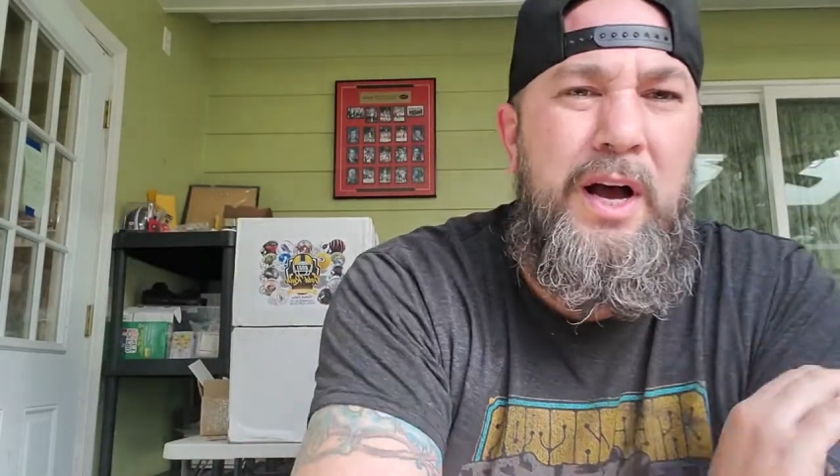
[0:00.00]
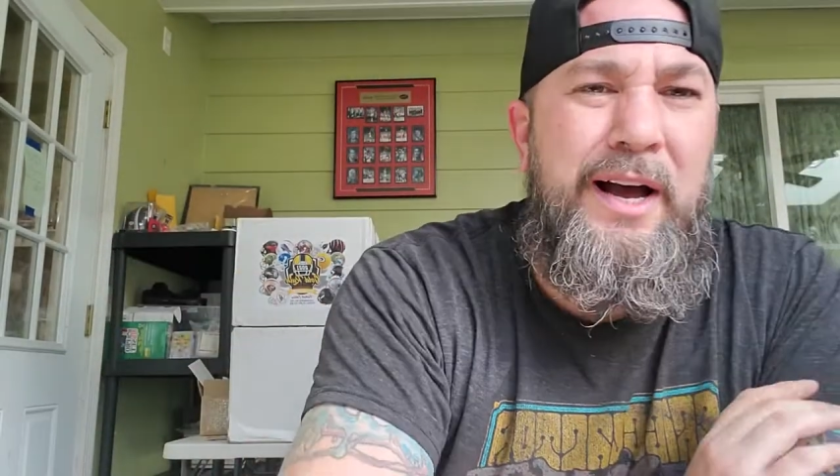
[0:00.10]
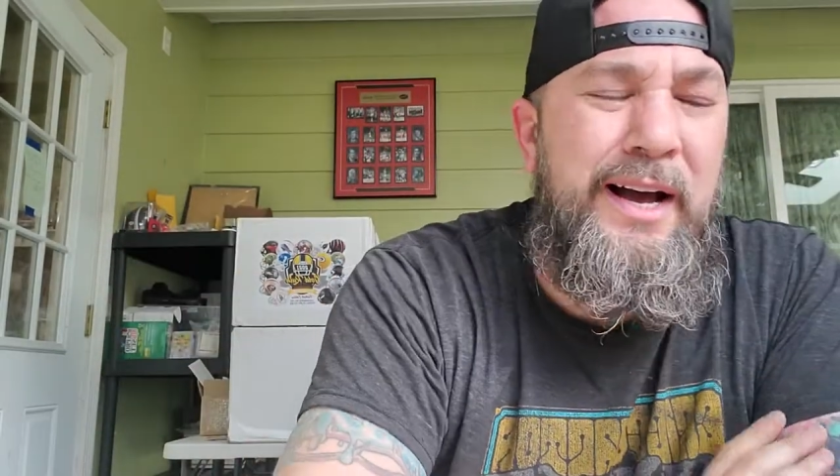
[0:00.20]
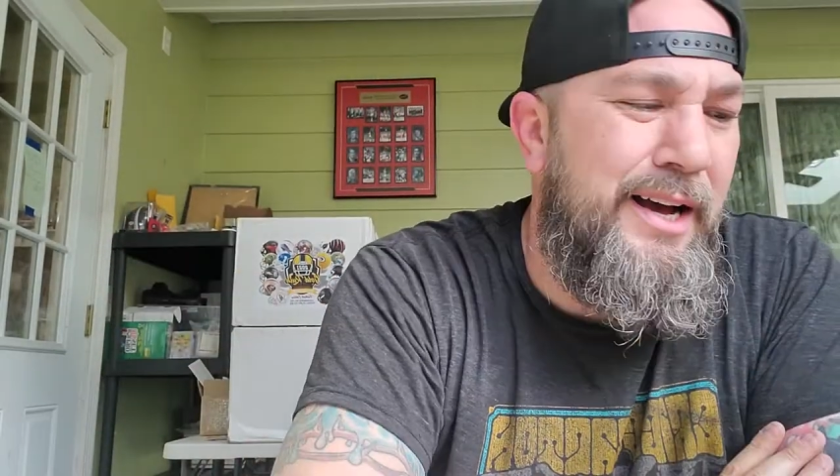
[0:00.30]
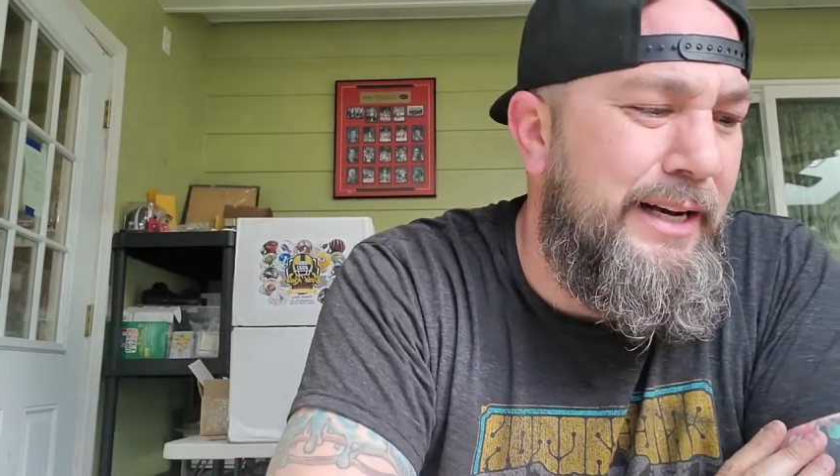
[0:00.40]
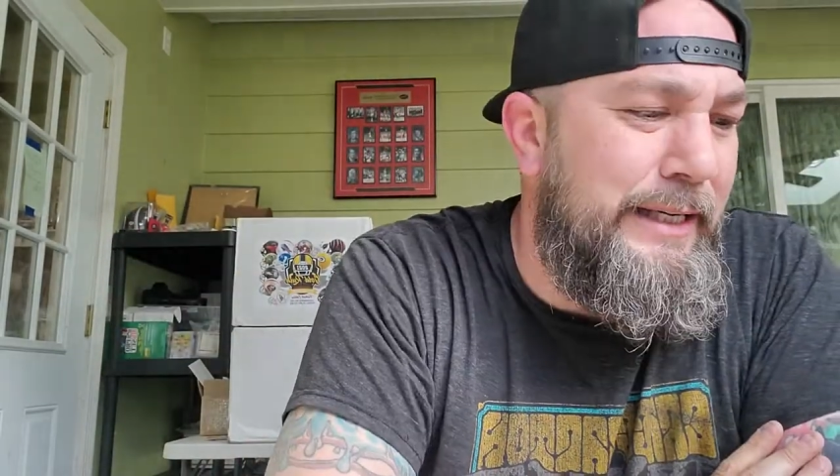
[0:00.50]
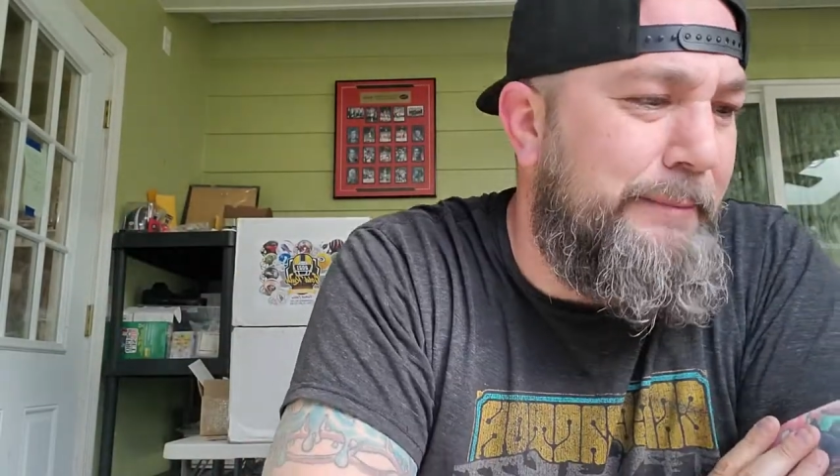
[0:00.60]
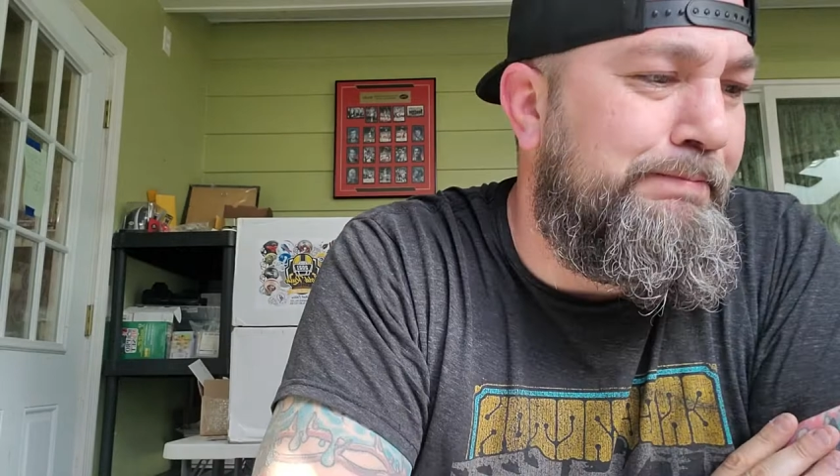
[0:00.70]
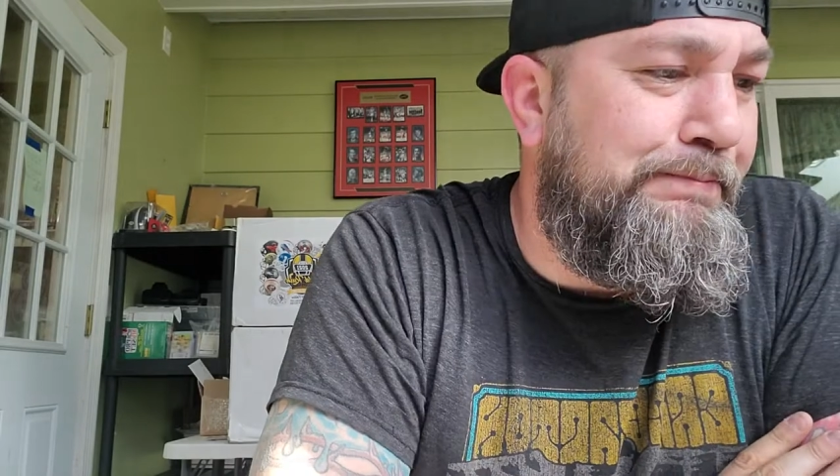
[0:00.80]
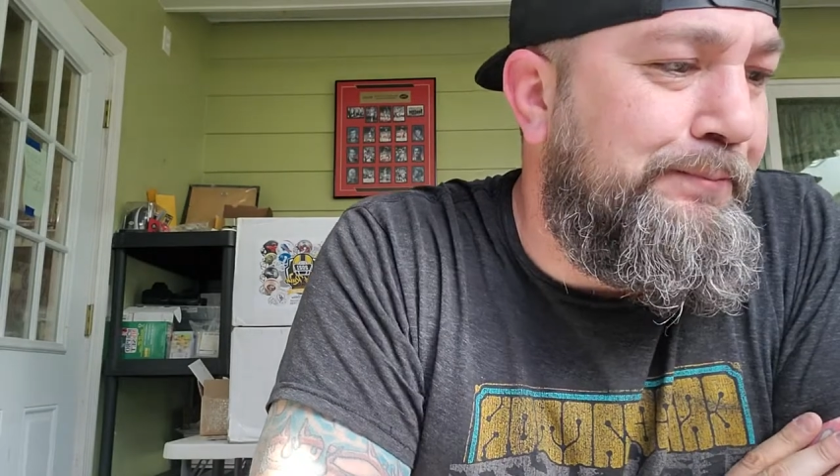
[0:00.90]
you
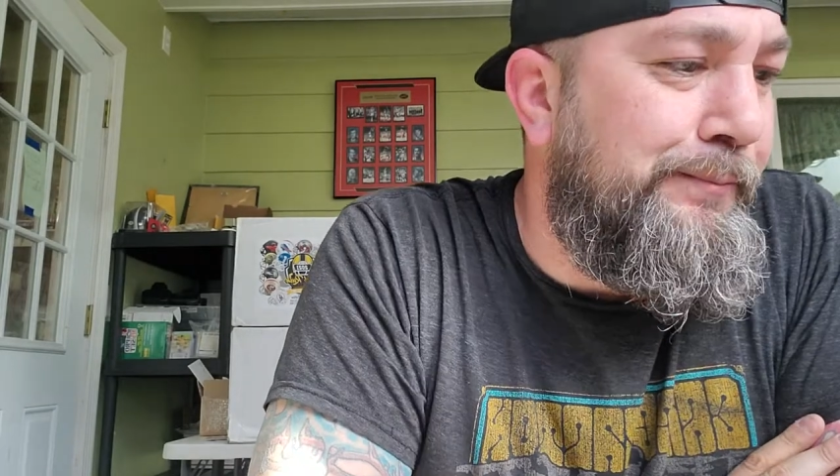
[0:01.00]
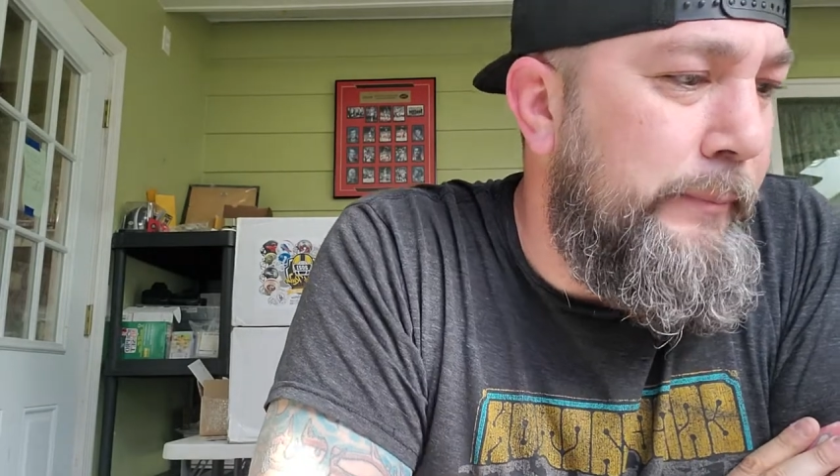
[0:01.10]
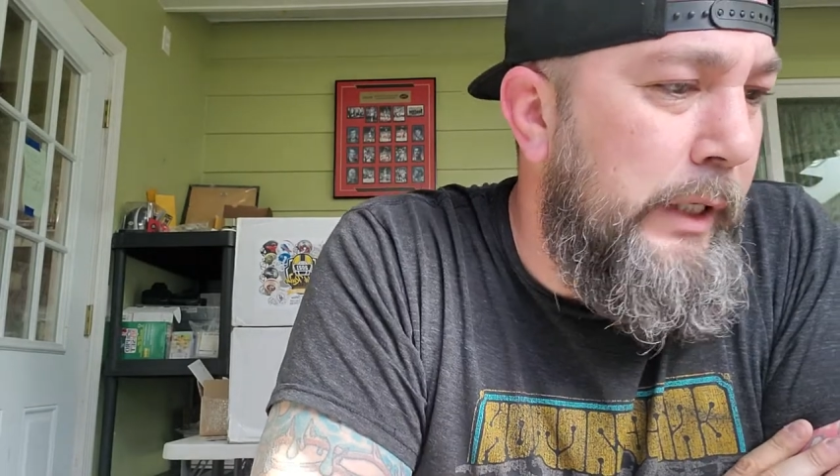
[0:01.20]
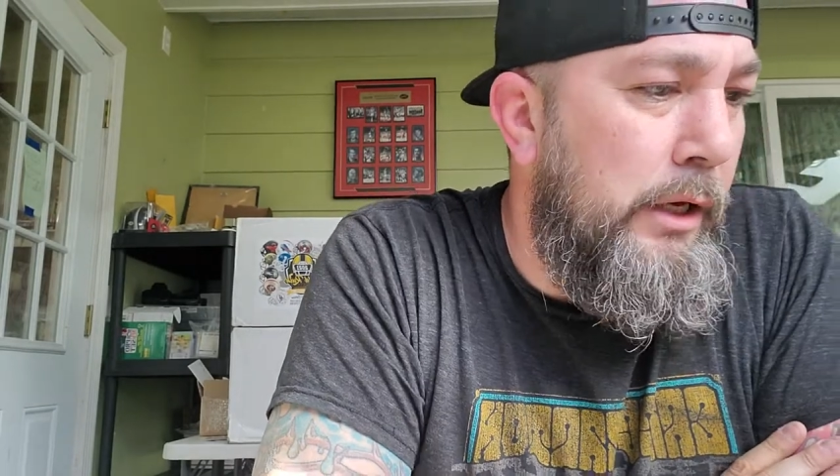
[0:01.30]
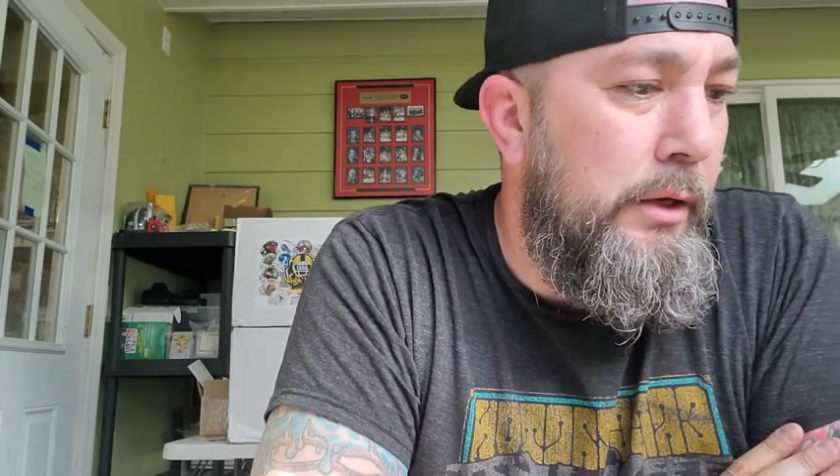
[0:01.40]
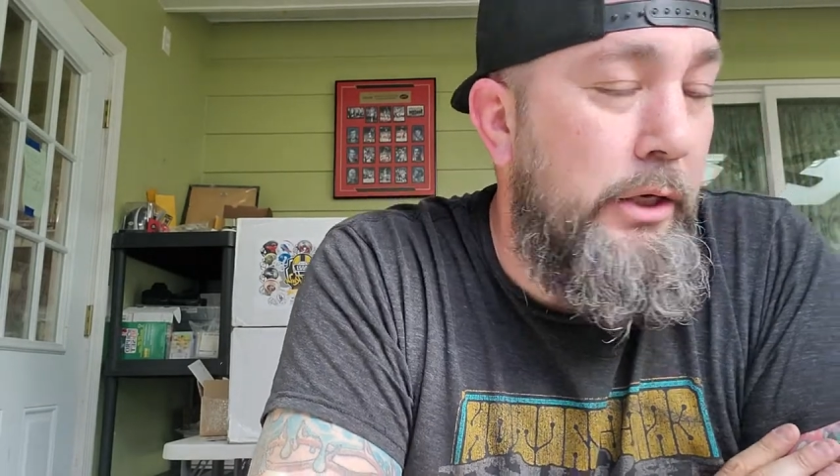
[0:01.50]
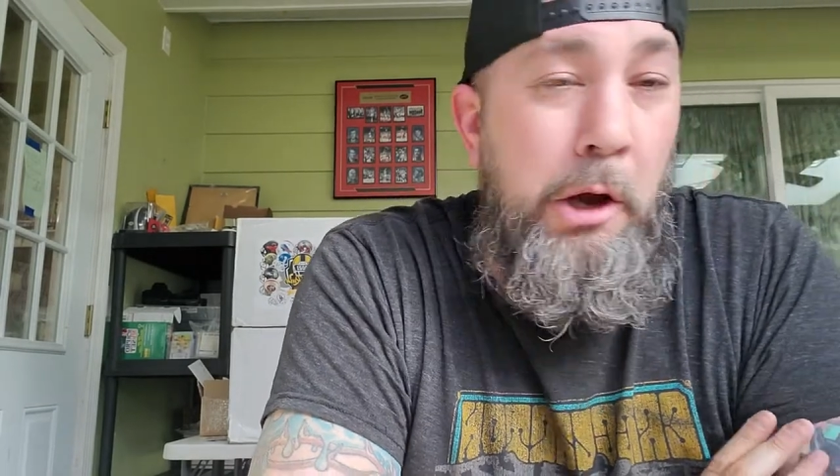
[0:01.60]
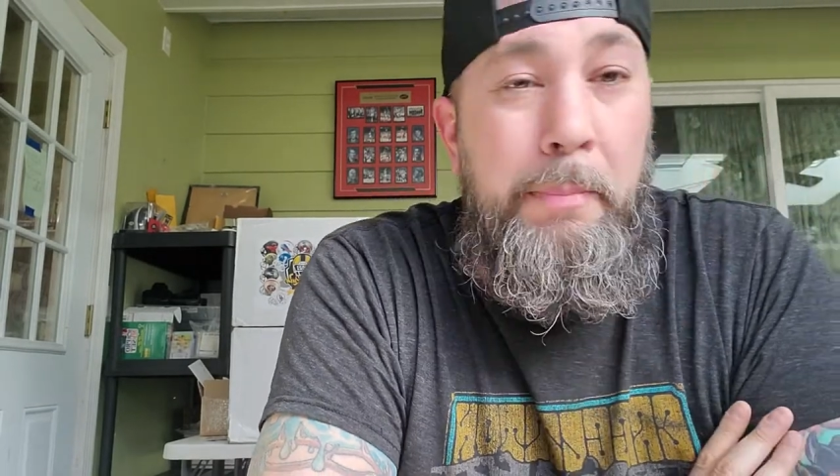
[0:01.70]
know,